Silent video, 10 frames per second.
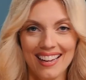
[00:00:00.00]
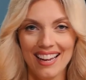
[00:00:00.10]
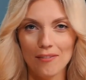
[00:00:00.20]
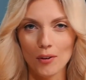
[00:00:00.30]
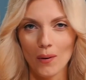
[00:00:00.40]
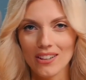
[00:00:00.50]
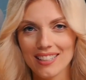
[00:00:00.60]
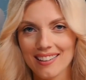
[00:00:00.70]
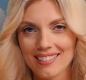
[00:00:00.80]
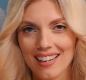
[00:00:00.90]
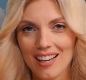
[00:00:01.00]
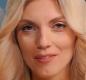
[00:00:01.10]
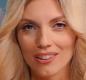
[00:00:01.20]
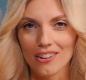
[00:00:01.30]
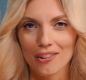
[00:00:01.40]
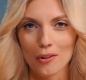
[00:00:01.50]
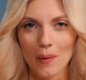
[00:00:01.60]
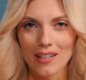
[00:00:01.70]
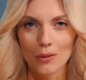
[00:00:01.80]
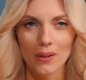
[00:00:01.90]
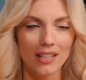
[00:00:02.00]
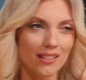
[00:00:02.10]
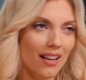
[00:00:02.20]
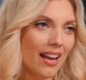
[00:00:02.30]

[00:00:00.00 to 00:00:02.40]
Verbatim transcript: if you want to take the time to look through my tweets.